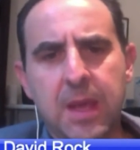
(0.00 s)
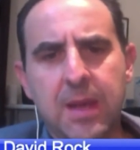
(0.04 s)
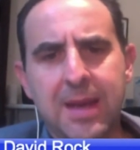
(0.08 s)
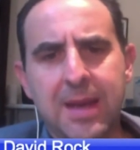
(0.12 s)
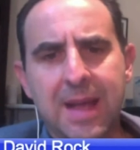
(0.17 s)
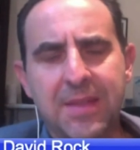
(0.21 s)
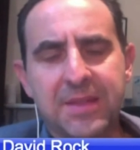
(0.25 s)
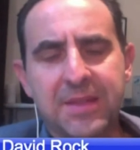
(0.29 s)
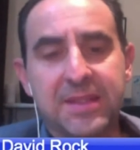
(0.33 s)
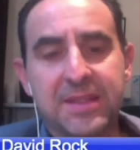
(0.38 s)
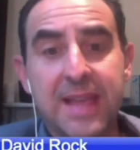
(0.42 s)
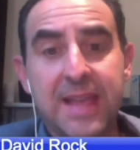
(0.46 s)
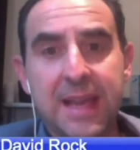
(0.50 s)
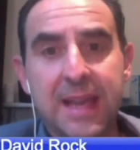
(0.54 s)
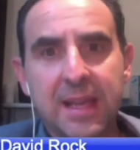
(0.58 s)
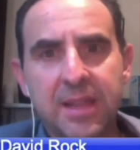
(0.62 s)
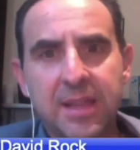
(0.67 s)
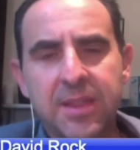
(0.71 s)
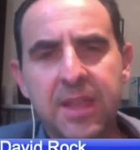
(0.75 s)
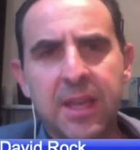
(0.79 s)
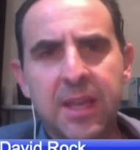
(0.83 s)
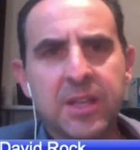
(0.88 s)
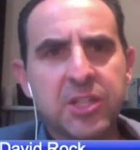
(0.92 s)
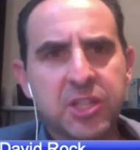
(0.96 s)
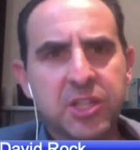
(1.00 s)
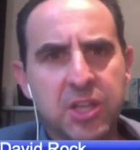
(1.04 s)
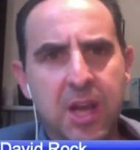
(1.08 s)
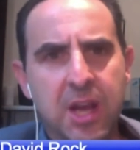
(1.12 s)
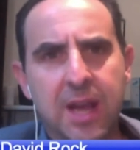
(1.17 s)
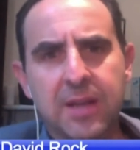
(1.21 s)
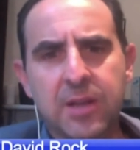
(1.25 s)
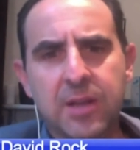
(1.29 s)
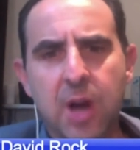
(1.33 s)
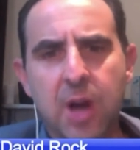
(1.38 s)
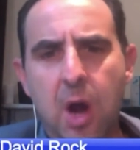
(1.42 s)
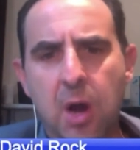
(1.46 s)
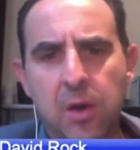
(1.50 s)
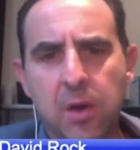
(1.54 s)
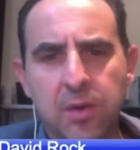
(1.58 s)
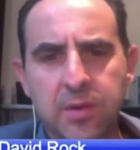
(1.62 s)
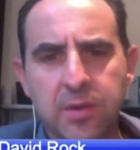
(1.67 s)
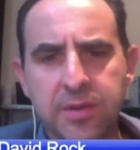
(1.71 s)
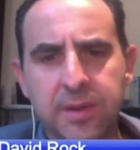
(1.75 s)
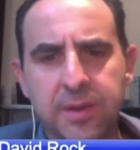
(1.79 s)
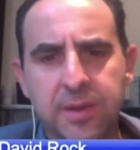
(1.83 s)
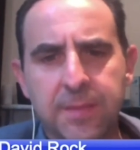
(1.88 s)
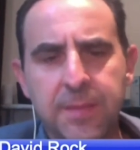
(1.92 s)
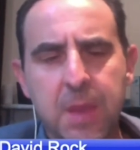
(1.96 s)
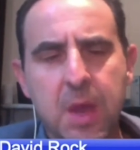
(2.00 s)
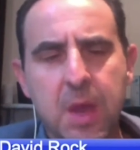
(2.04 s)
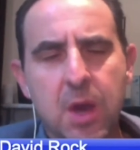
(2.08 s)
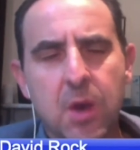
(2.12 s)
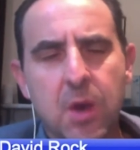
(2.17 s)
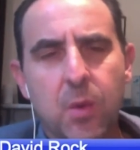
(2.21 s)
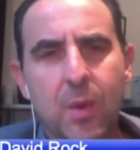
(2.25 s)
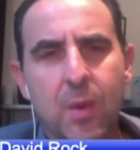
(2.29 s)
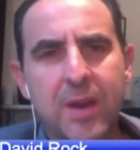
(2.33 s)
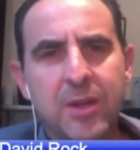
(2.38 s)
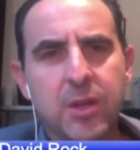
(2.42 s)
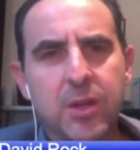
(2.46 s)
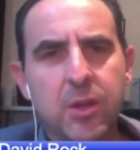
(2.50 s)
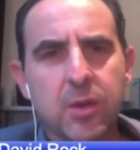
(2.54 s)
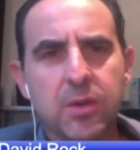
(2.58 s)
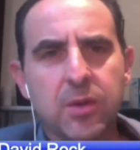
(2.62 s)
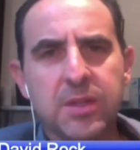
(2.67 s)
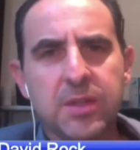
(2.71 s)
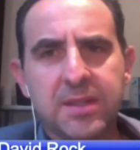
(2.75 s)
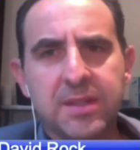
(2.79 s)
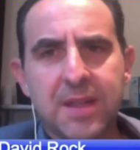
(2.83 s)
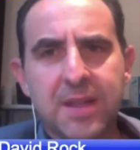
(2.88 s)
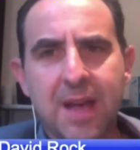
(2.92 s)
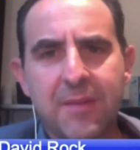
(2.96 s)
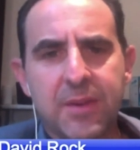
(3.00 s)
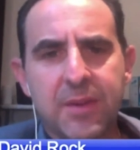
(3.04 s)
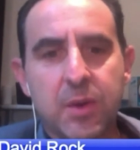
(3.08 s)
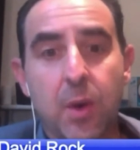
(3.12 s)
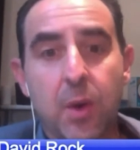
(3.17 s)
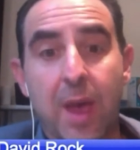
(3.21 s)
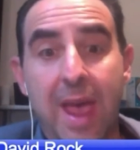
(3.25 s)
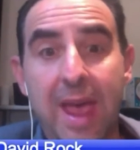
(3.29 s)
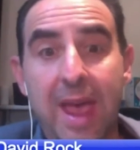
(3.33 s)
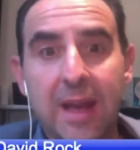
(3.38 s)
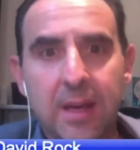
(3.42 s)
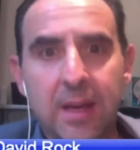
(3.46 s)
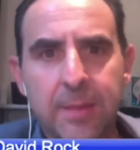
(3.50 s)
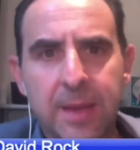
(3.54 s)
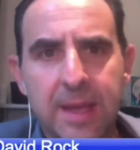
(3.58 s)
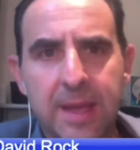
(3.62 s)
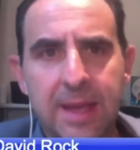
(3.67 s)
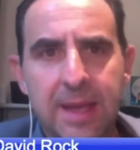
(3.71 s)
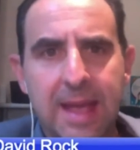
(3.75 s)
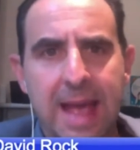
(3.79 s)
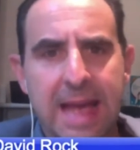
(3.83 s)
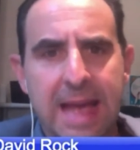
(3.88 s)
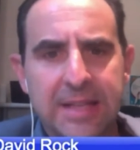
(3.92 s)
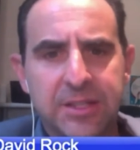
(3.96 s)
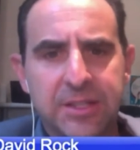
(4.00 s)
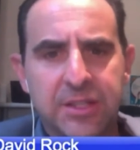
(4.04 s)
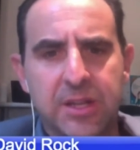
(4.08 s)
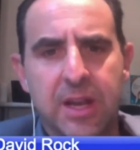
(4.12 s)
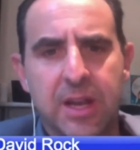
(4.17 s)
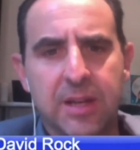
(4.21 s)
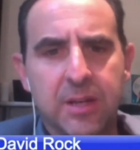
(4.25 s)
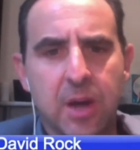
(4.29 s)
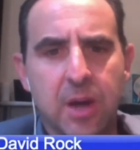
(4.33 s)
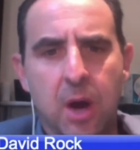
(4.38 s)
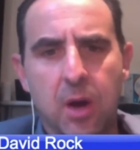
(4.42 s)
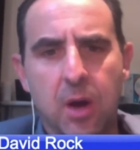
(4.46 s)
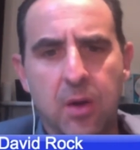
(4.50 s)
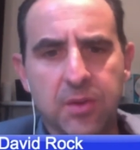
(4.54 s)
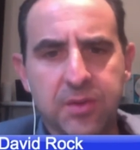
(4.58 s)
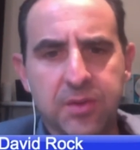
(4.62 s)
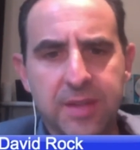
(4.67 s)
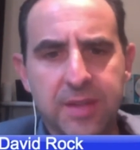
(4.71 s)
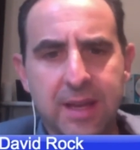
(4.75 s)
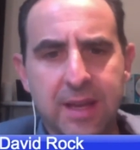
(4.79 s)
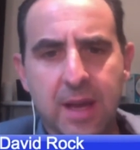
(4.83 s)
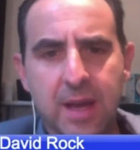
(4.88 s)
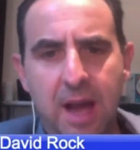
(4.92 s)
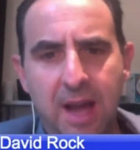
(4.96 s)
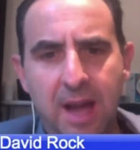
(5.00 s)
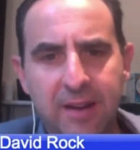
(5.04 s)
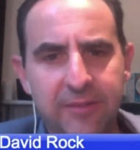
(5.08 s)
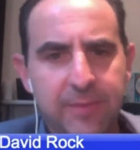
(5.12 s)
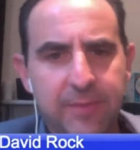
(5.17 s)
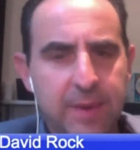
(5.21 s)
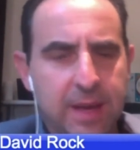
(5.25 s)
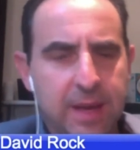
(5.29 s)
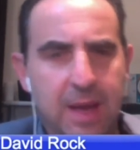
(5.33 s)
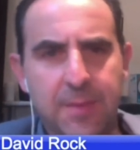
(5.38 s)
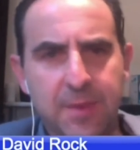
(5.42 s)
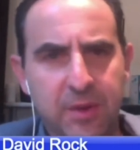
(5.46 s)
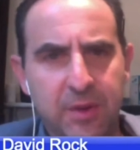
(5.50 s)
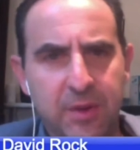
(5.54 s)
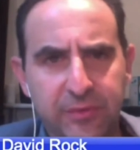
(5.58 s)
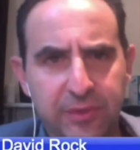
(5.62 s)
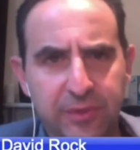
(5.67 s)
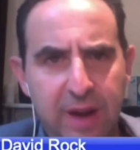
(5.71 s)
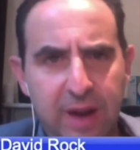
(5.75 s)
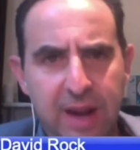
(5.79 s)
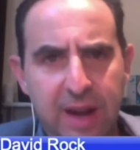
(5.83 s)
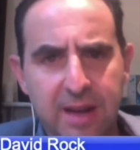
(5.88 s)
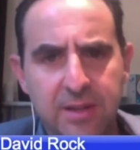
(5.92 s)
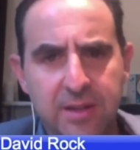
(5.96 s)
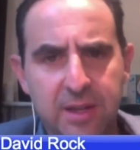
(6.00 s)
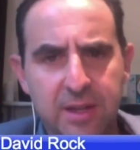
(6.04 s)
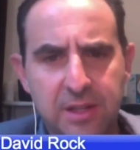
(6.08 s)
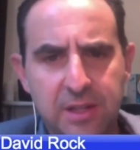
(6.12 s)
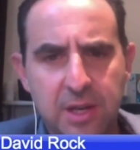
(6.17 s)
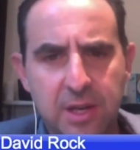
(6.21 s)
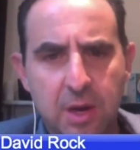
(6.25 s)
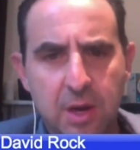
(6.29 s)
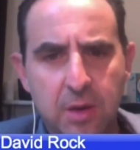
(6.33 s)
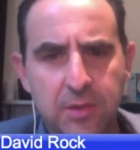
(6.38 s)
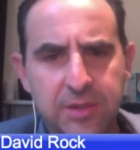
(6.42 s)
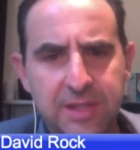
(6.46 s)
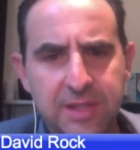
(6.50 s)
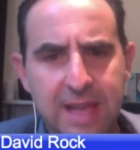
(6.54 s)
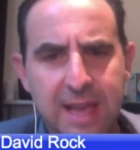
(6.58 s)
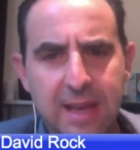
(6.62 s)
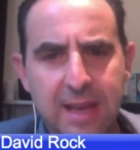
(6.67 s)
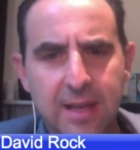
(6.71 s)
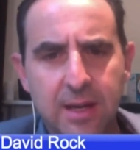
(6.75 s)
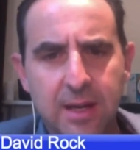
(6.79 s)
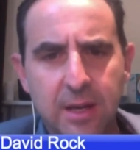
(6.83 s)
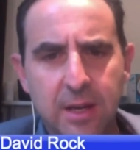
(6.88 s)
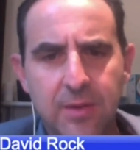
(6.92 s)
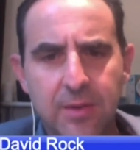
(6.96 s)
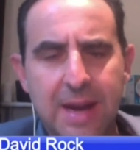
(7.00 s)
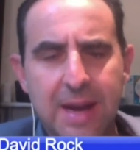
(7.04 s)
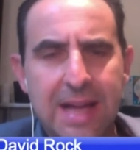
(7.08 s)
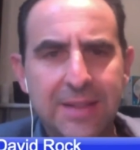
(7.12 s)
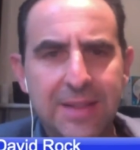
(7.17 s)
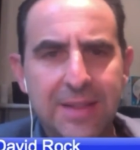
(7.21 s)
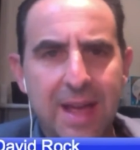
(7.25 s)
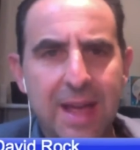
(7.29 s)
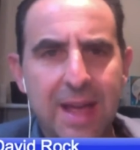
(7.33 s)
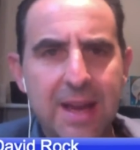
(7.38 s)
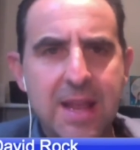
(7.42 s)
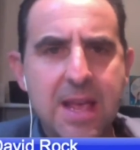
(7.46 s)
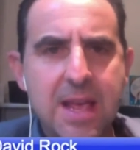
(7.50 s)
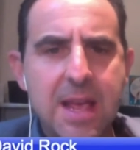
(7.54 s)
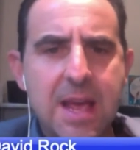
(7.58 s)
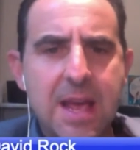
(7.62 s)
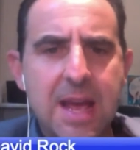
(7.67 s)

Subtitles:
Now, the second thing is shared goals. When you discover your enemy has shared goals, they kind of become your friend. There's an old saying, you know, around that.